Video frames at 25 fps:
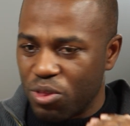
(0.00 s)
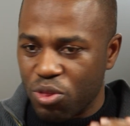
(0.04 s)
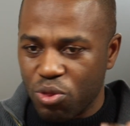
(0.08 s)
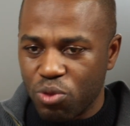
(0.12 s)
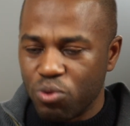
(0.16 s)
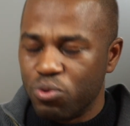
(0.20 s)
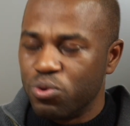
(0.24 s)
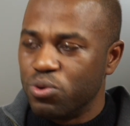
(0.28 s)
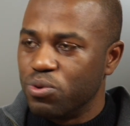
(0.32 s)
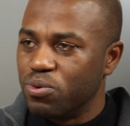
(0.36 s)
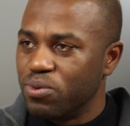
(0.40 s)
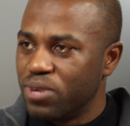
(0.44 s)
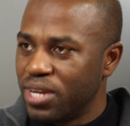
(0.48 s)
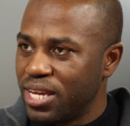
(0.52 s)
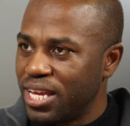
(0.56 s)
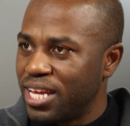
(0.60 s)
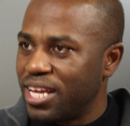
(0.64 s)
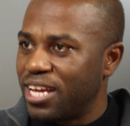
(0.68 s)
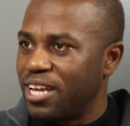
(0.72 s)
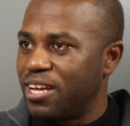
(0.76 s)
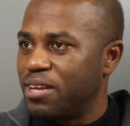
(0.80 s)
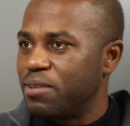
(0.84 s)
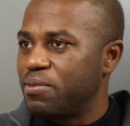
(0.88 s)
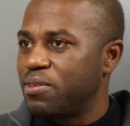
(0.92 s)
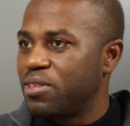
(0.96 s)
through
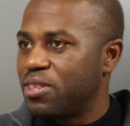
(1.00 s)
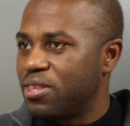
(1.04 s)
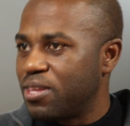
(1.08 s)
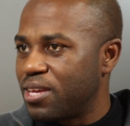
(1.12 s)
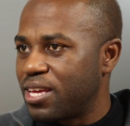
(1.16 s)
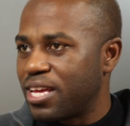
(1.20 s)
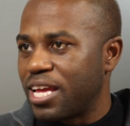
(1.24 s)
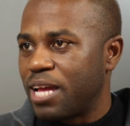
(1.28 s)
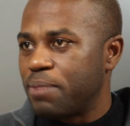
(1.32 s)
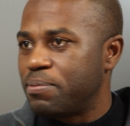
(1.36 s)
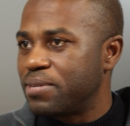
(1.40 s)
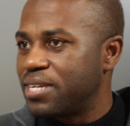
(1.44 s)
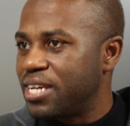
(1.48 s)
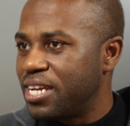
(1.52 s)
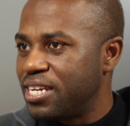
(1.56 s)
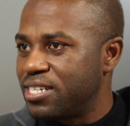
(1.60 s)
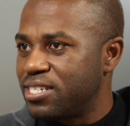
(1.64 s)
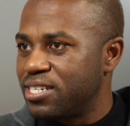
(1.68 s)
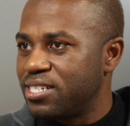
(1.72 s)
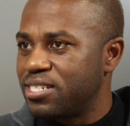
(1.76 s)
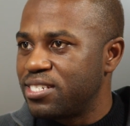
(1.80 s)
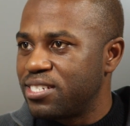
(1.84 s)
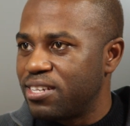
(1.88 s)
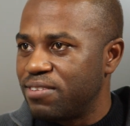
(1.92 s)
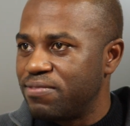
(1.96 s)
the
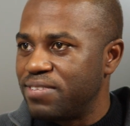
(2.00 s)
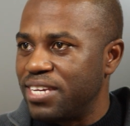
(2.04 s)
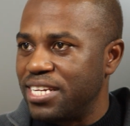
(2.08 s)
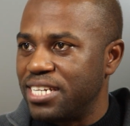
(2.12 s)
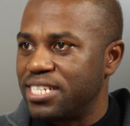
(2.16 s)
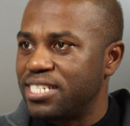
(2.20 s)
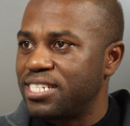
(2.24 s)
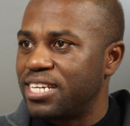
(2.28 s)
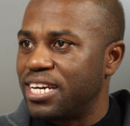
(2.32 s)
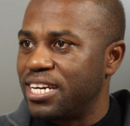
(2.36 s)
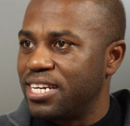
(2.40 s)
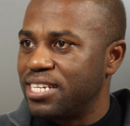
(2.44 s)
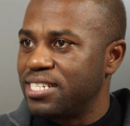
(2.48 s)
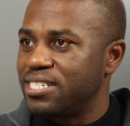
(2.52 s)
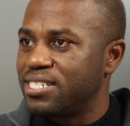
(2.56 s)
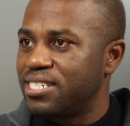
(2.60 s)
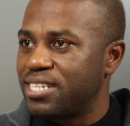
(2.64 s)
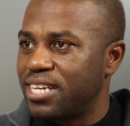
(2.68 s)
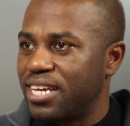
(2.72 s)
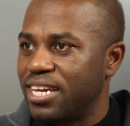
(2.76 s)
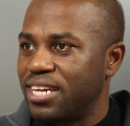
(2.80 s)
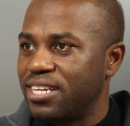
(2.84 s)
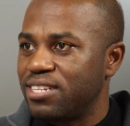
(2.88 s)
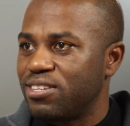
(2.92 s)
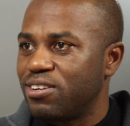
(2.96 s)
applications of data science
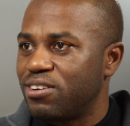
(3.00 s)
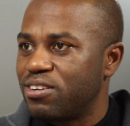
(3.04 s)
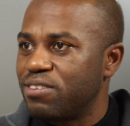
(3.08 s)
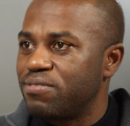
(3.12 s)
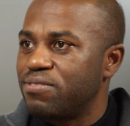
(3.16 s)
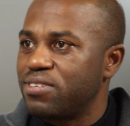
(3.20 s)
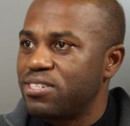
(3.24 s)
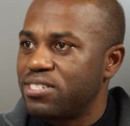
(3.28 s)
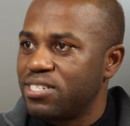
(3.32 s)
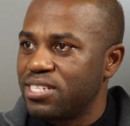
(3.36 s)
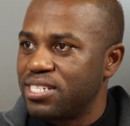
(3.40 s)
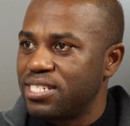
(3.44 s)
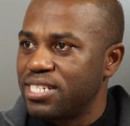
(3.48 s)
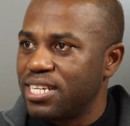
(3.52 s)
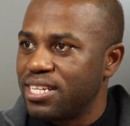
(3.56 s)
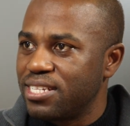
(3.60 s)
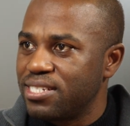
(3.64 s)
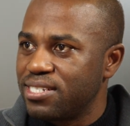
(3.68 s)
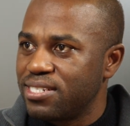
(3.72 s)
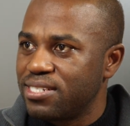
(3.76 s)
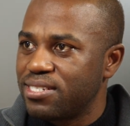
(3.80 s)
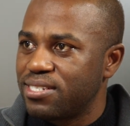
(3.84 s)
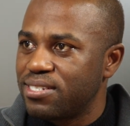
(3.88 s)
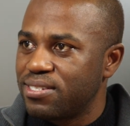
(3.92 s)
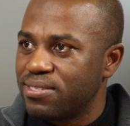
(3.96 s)
and artificial
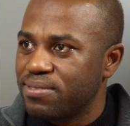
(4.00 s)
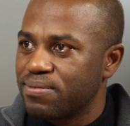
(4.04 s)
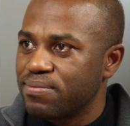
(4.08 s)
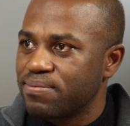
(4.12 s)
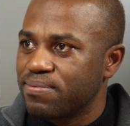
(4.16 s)
intelligence.